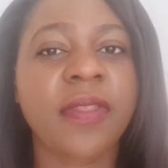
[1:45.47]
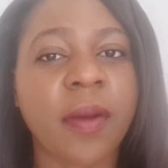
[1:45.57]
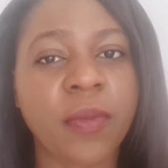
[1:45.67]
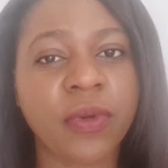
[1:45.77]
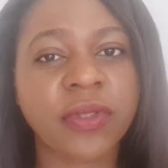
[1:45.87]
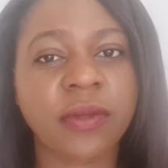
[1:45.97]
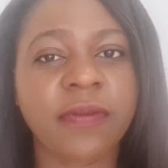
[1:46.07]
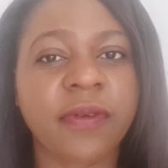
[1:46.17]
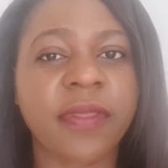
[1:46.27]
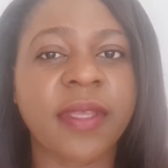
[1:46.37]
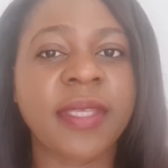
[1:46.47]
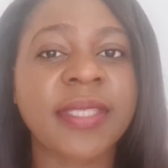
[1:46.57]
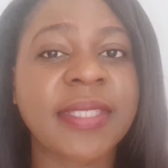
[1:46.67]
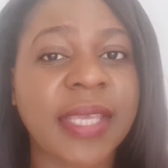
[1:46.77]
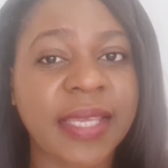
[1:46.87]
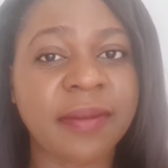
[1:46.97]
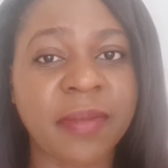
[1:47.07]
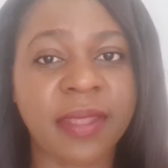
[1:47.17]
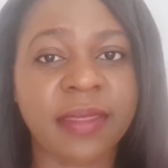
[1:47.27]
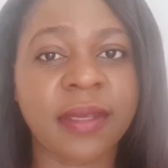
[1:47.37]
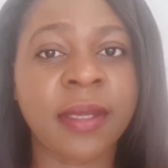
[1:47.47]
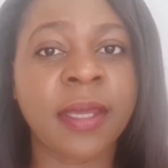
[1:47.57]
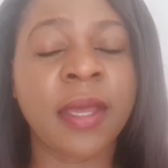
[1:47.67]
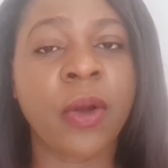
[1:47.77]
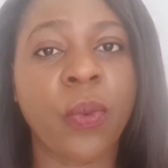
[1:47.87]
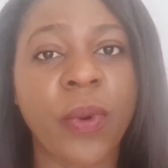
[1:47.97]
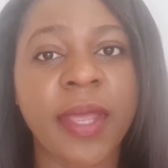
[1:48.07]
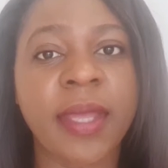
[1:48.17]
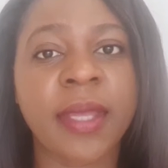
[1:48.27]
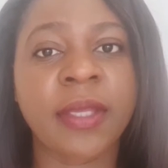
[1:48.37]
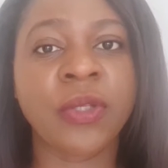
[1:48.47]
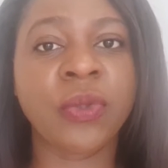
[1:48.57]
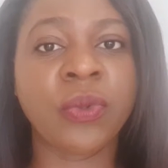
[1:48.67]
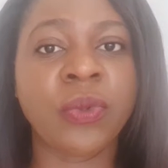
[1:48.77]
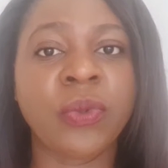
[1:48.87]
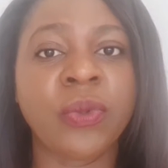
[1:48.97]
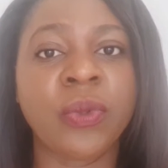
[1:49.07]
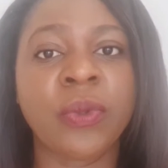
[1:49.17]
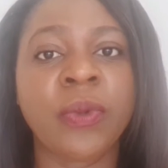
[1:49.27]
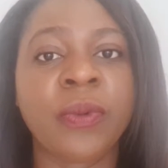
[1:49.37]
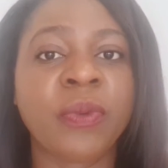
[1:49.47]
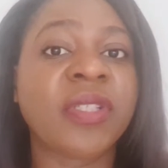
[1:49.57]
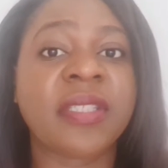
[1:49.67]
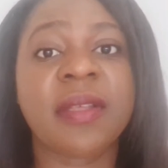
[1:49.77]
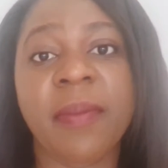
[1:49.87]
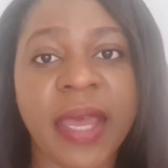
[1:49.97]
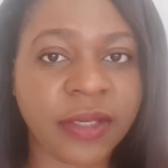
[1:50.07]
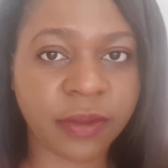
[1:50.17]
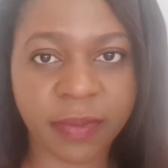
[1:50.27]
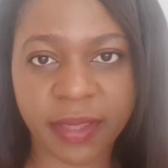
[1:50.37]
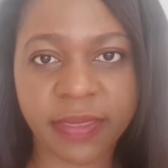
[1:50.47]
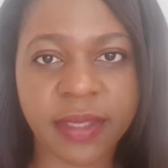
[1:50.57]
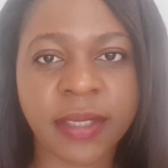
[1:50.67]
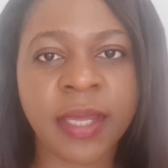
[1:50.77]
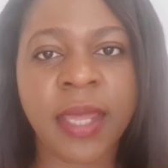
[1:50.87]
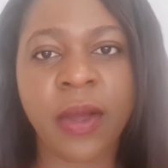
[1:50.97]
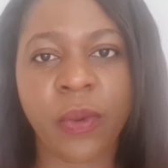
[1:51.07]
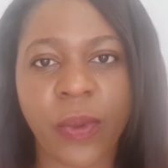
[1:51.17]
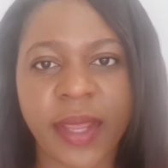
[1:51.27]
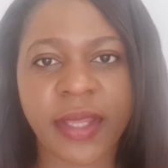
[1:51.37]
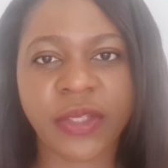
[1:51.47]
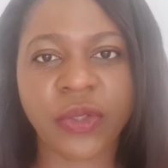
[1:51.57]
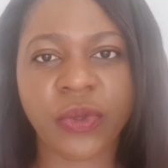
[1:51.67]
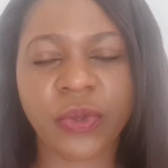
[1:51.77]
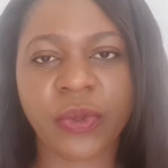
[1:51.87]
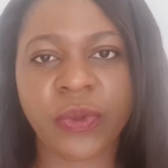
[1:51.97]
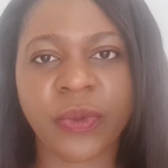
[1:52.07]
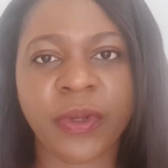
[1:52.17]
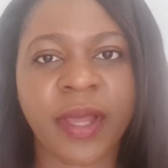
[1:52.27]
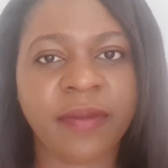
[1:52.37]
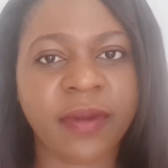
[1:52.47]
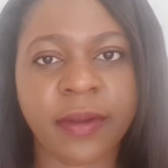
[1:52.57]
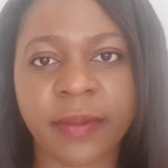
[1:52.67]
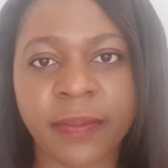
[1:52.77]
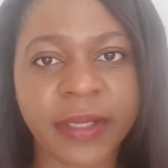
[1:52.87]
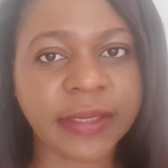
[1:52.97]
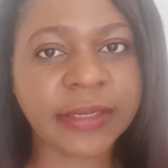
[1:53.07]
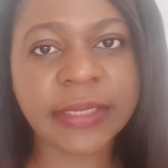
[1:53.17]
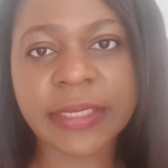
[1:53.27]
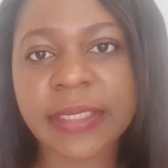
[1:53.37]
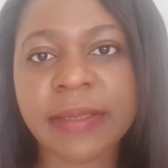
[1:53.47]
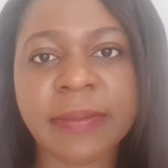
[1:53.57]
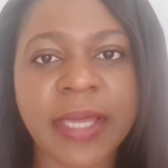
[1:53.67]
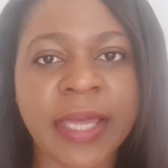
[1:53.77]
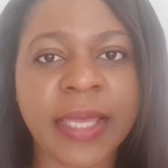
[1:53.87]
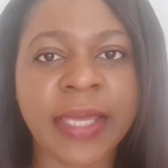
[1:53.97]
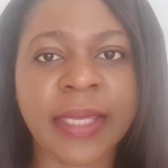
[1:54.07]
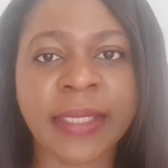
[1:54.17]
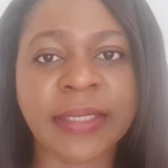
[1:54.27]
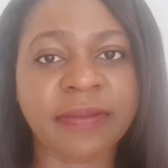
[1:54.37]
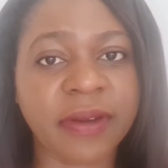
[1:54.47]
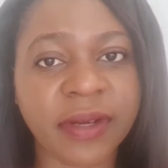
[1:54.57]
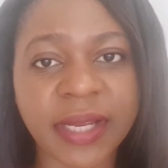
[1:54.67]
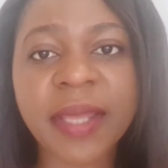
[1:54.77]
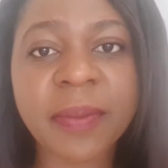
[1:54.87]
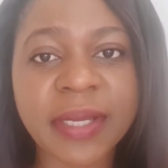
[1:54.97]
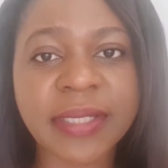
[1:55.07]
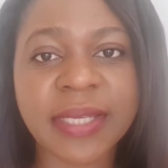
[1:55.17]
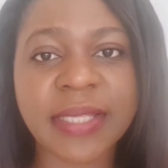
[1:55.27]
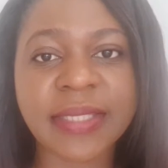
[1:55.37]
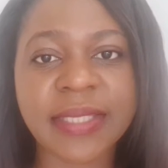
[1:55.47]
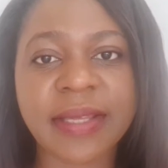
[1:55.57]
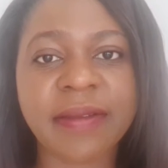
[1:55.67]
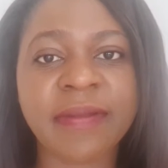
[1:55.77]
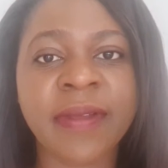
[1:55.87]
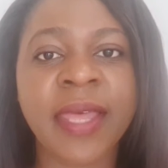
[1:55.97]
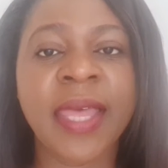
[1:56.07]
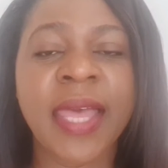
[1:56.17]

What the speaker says: They're more so for the second method, which is the manual method, where you have a big team and it's very labor intensive